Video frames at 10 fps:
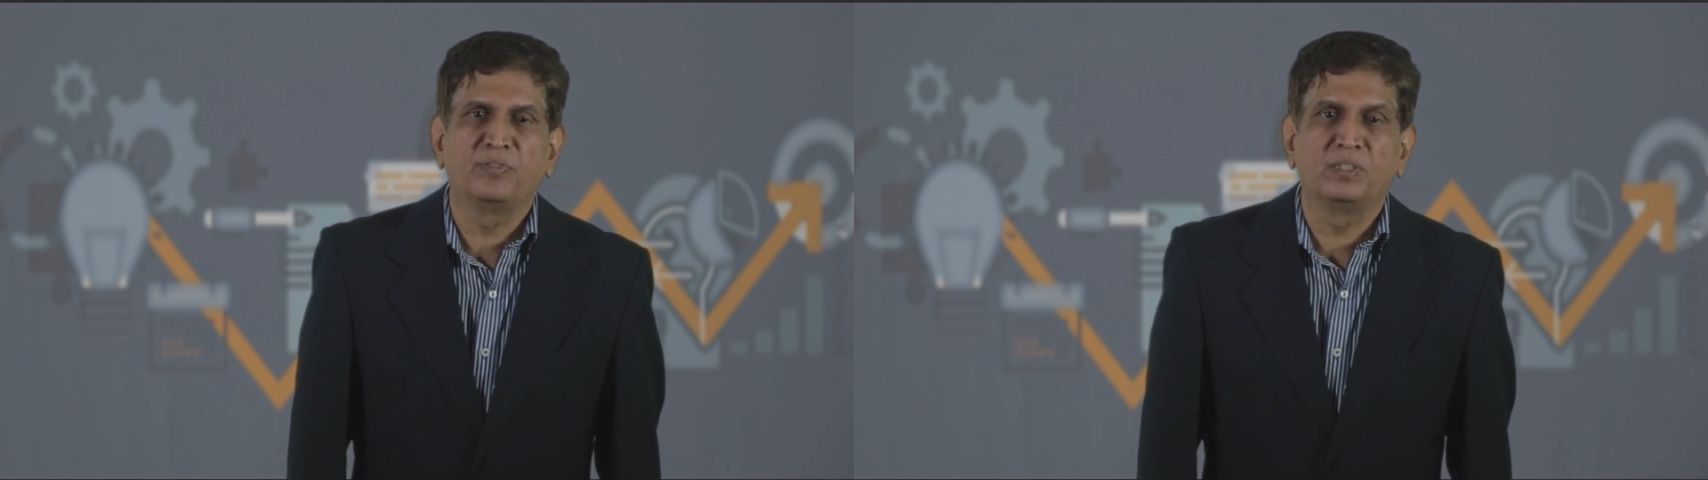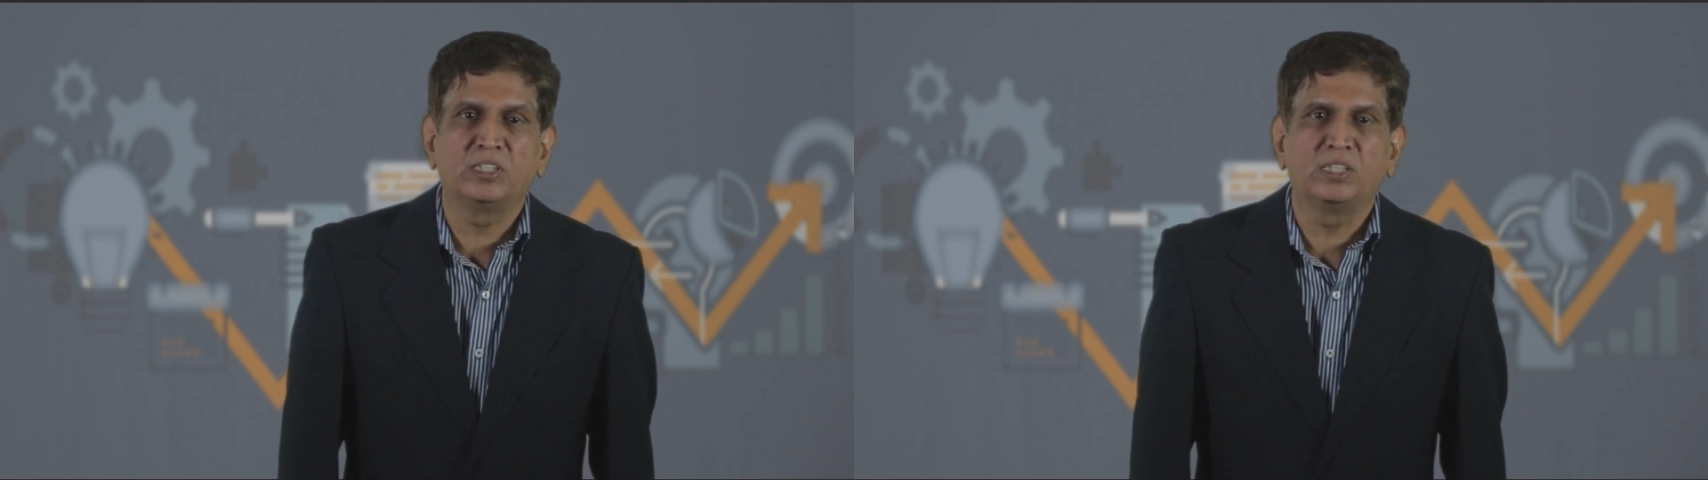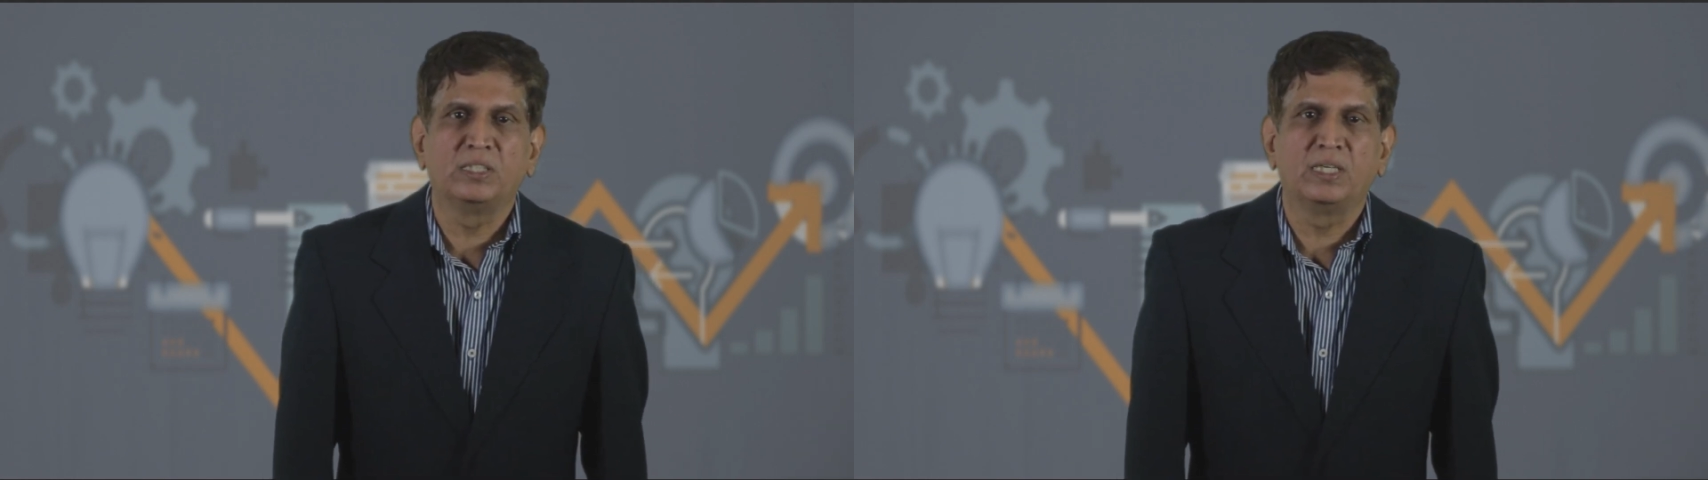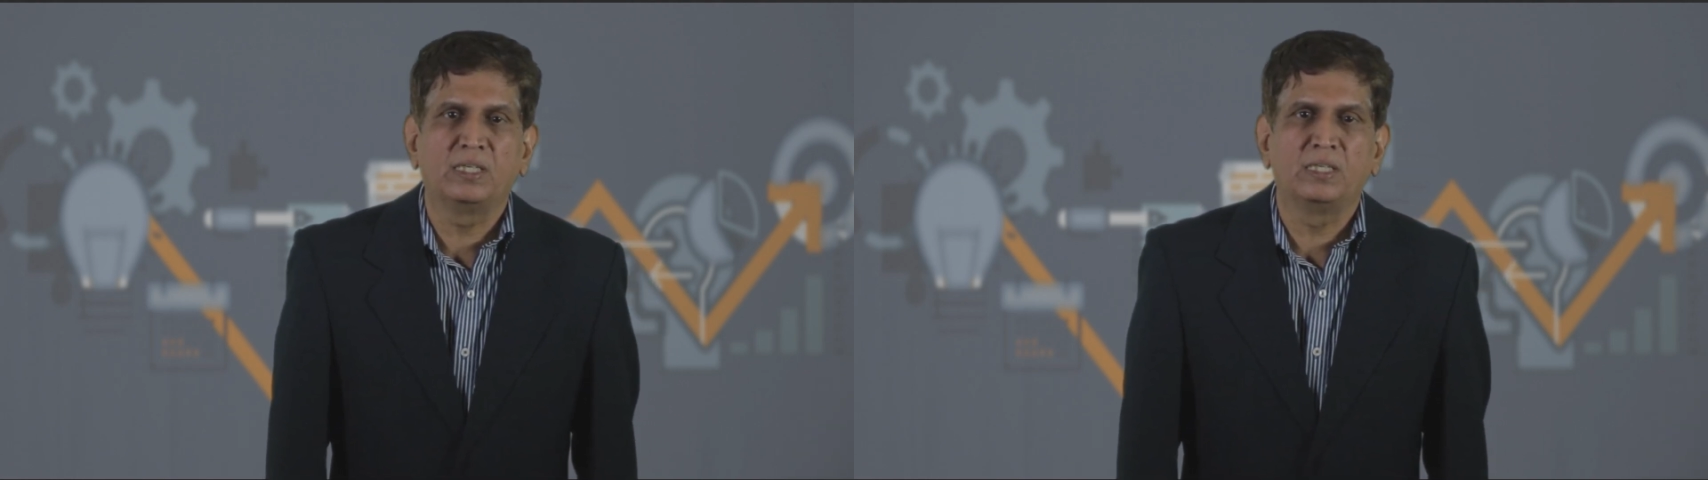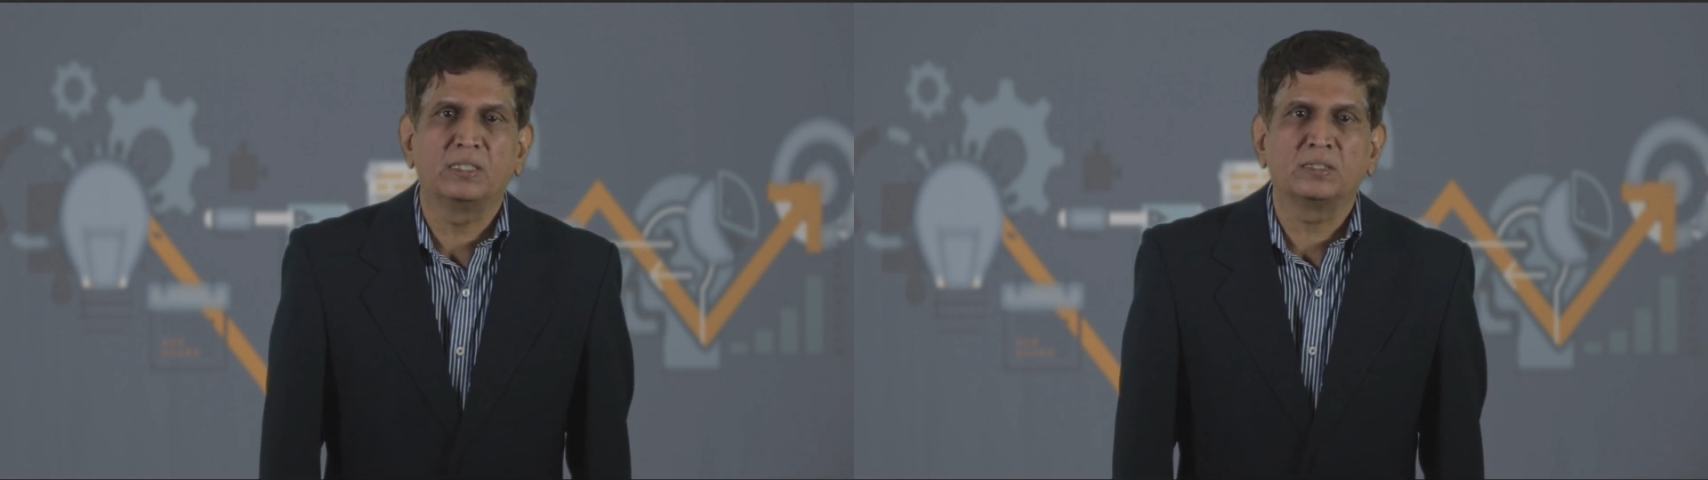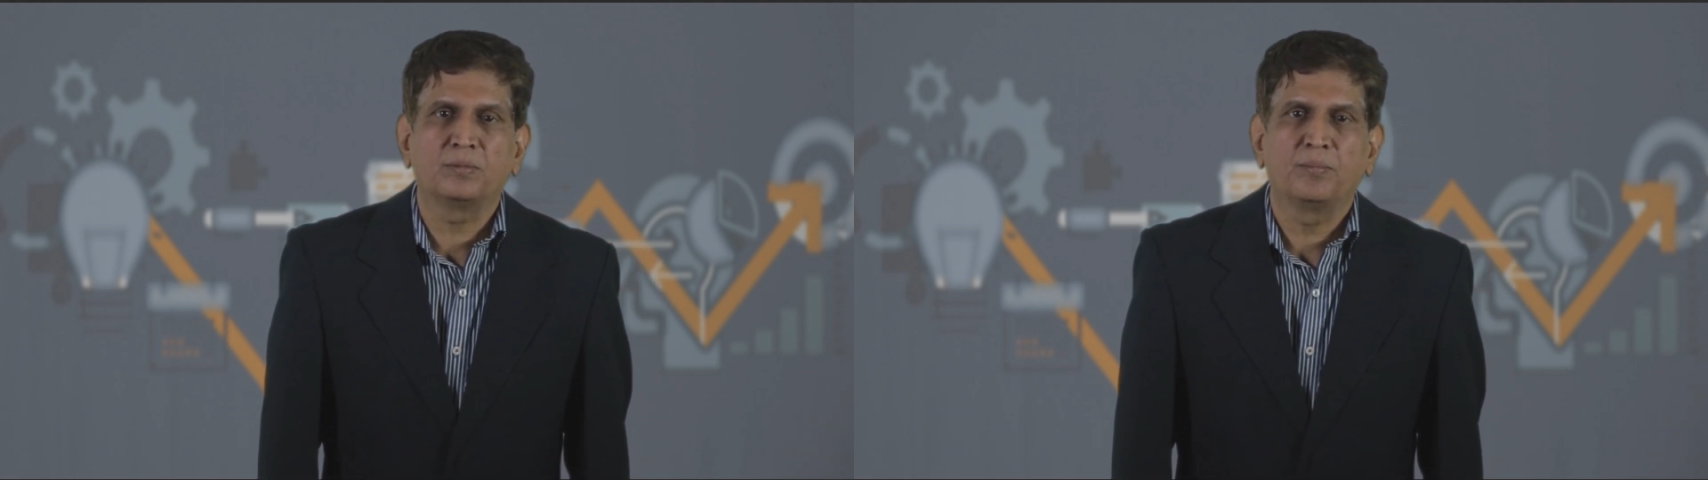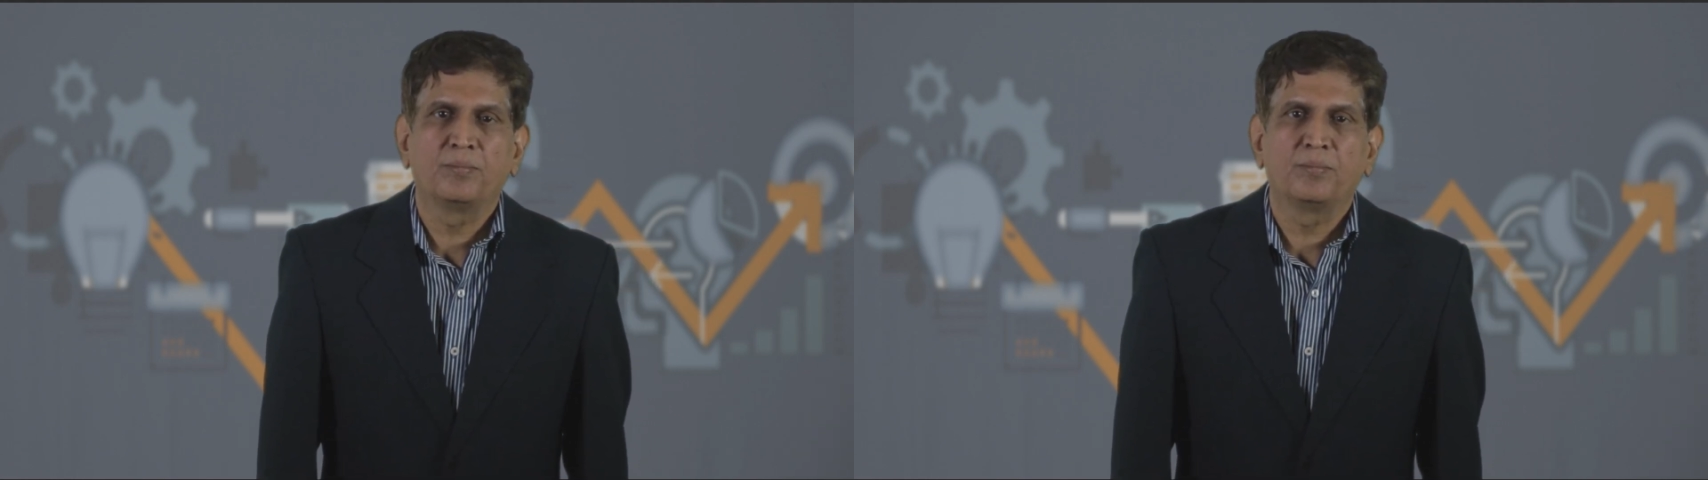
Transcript: finished in 80 days.